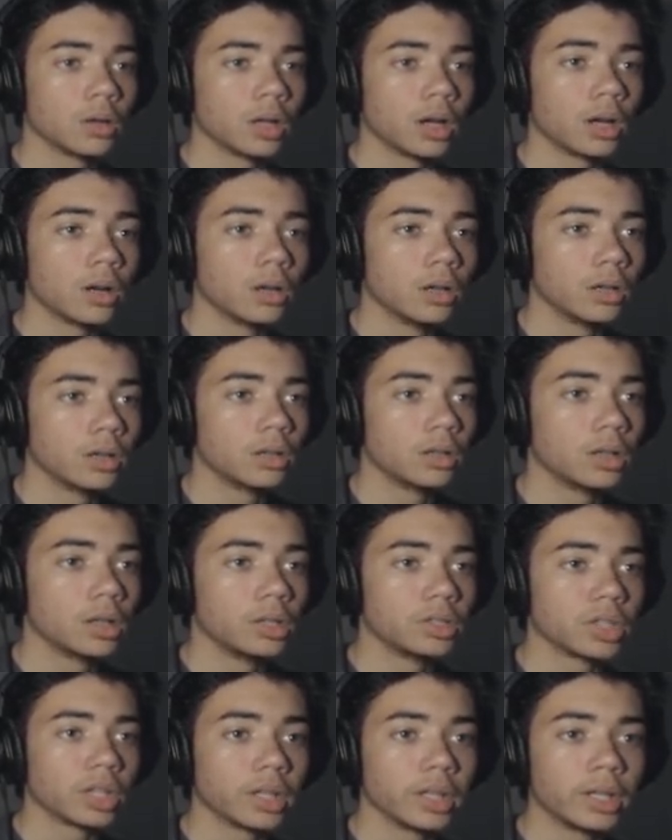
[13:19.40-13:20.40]
oh no,
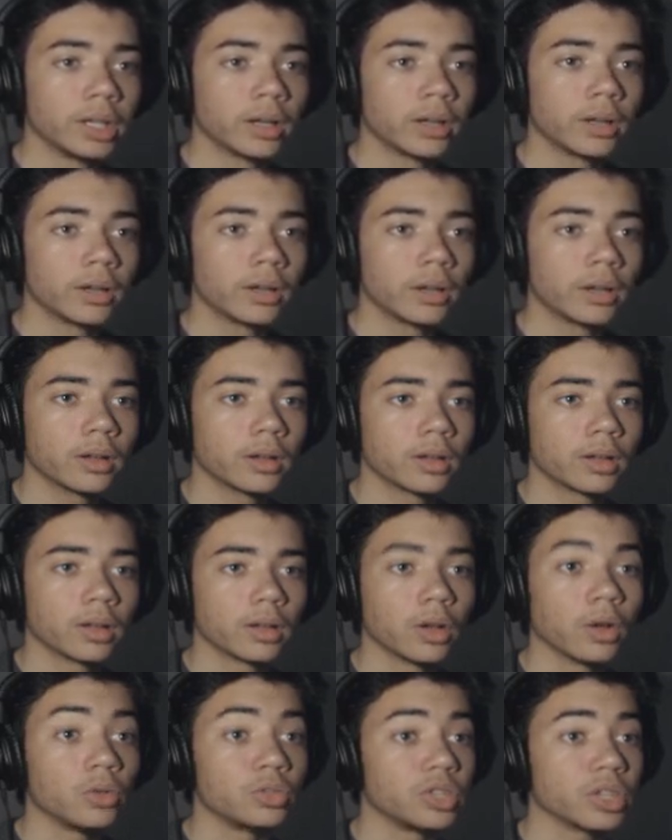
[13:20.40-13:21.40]
Jelena.
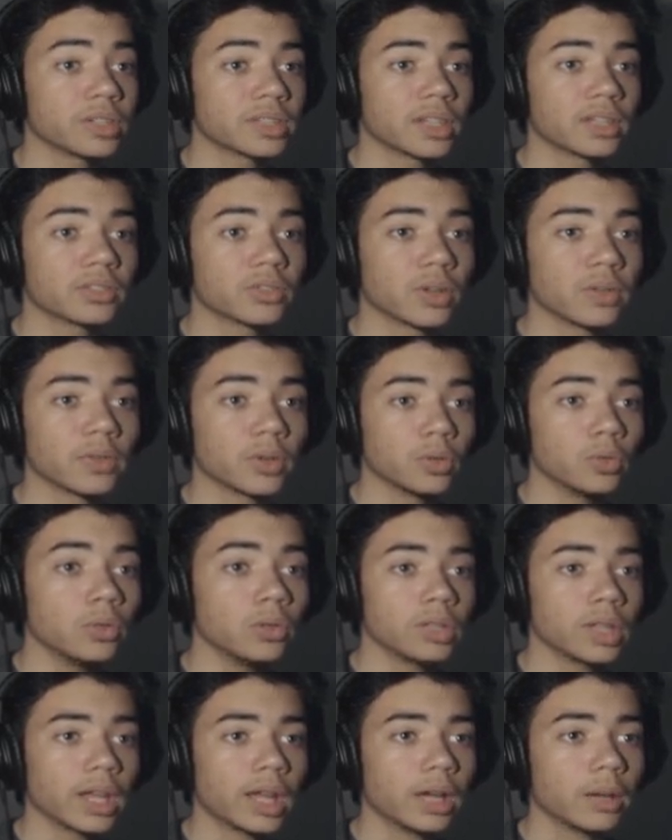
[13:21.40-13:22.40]
Oh, Jaws on 24. Woo,
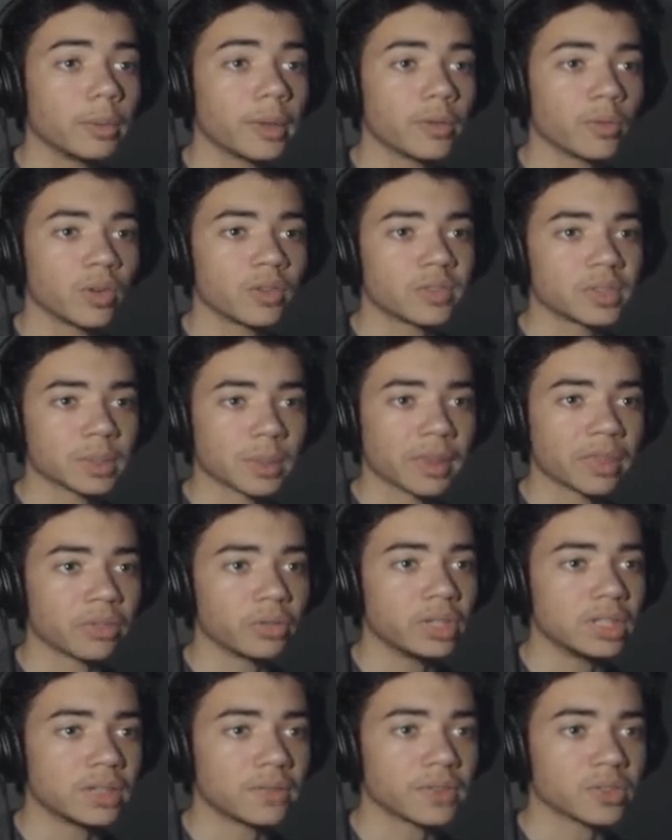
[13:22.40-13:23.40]
look at that. Maybe one for by
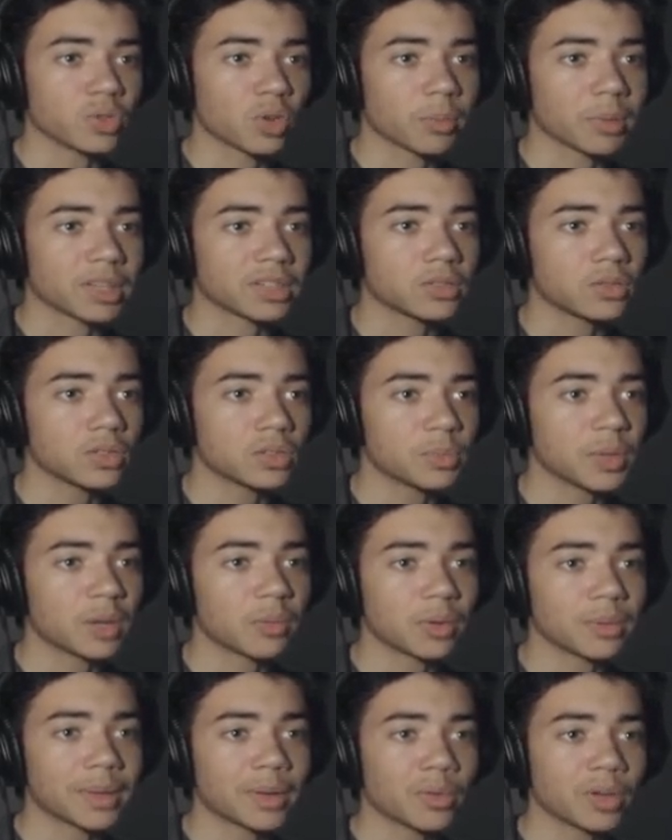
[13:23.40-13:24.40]
three, defense one by two, speed
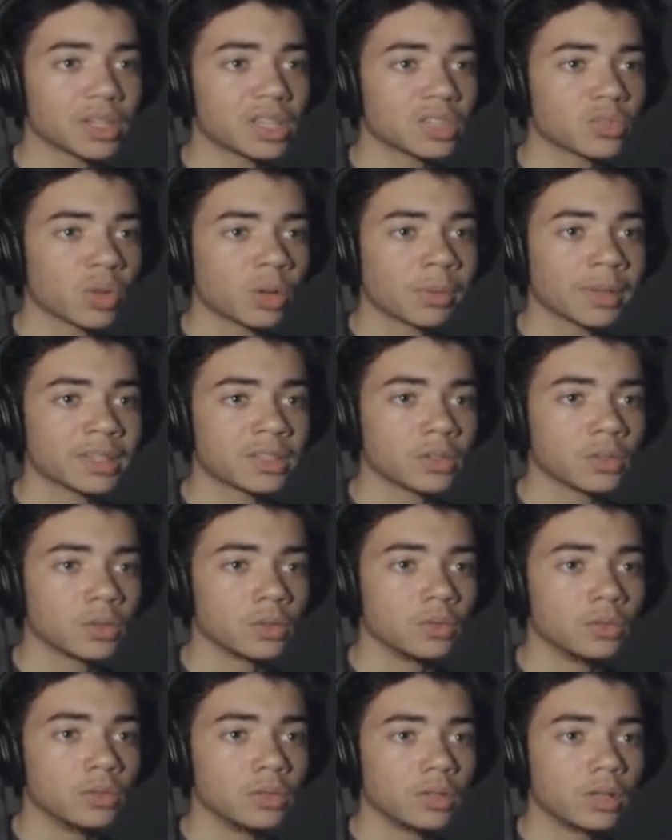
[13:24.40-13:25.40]
one by one, guess one by
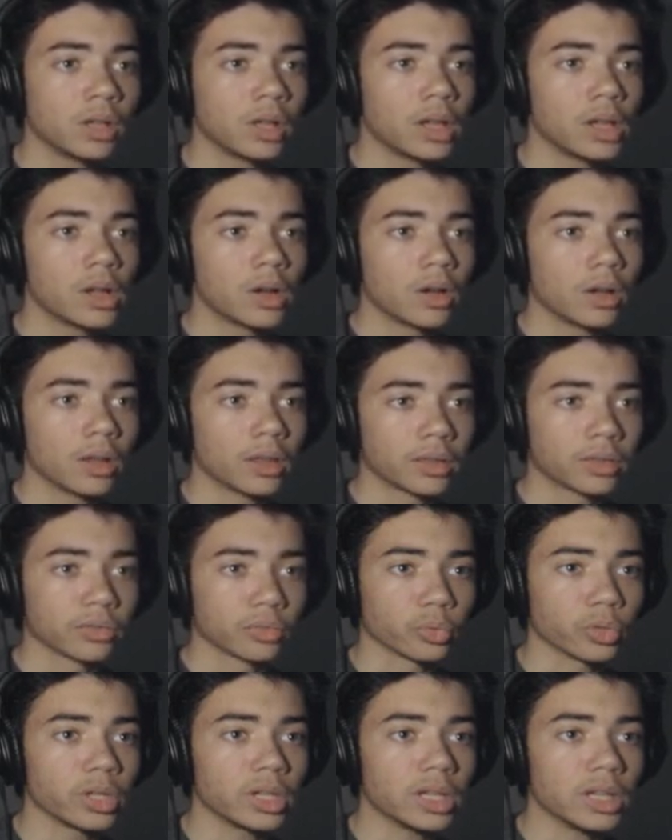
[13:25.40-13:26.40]
two.
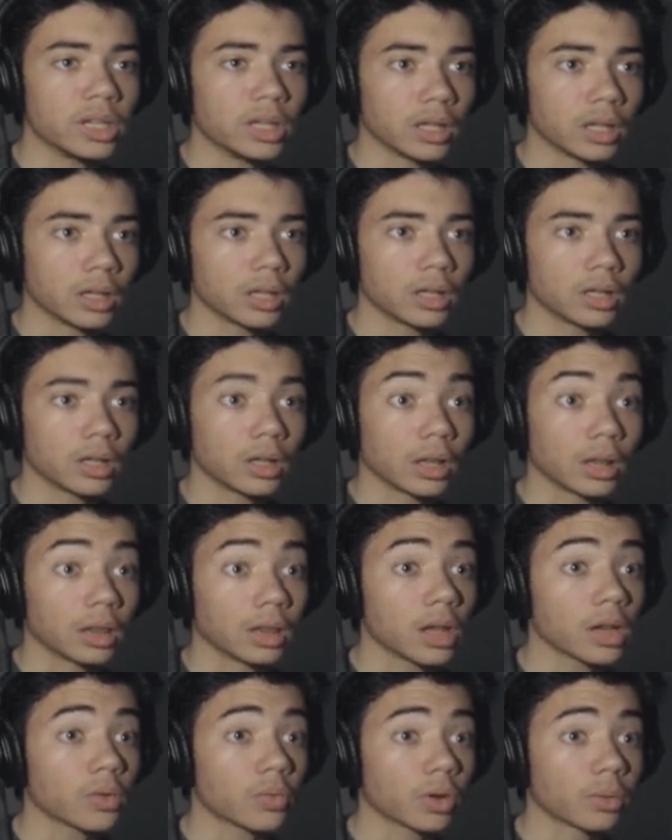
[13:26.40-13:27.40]
Three.
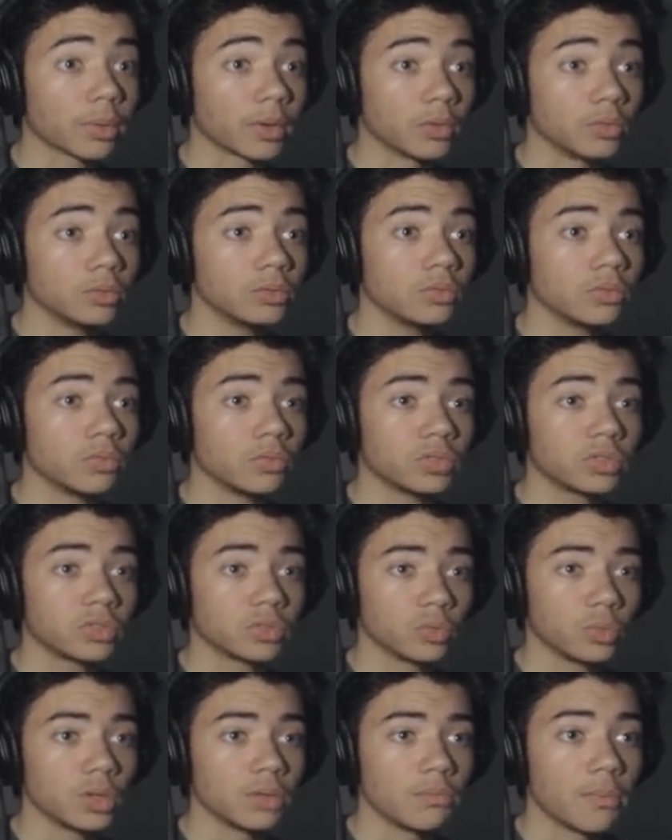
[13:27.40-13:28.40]
Luck, what about, ooh,
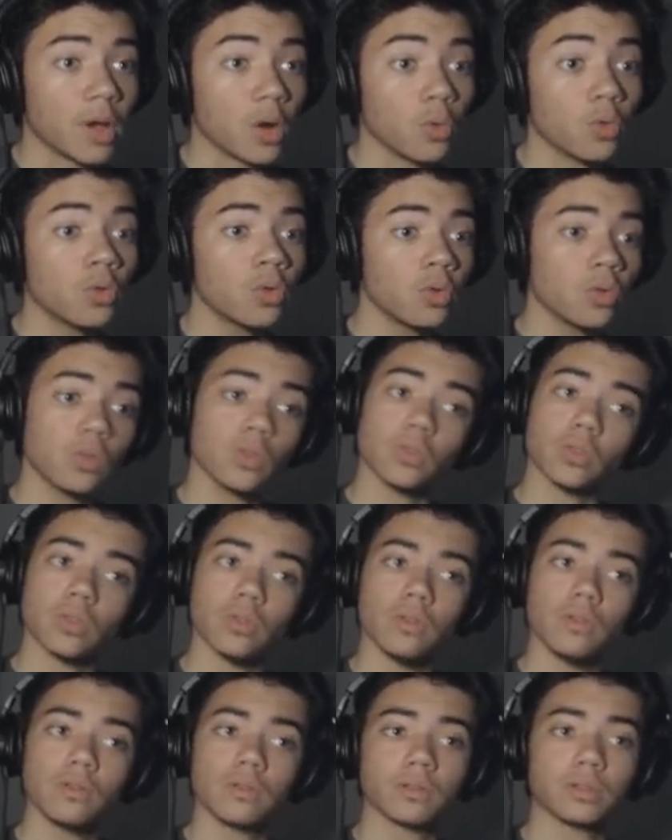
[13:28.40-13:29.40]
sweet, ooh,
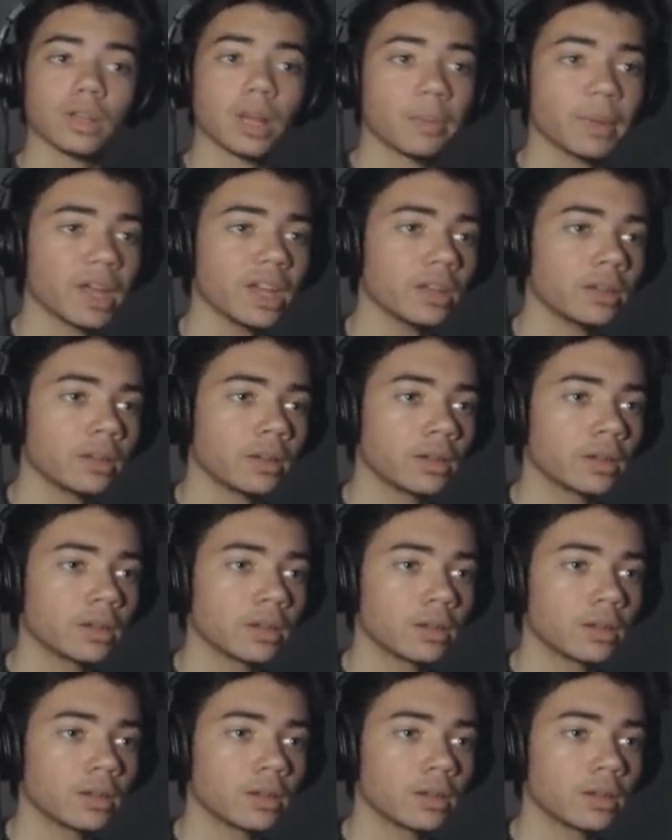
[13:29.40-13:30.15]
not bad.